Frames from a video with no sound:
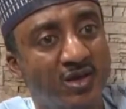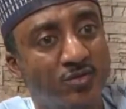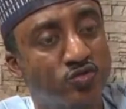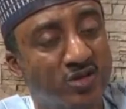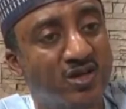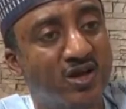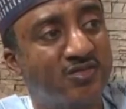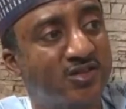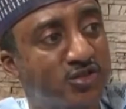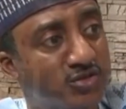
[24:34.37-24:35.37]
to take care of
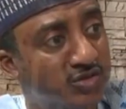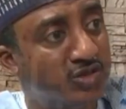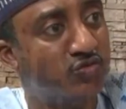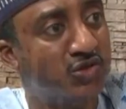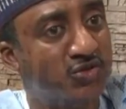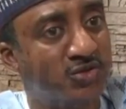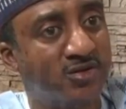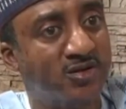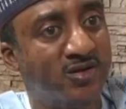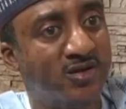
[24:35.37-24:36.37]
the situation.
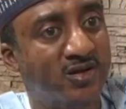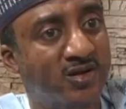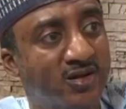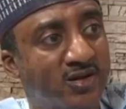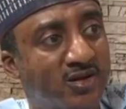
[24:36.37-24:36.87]
All right.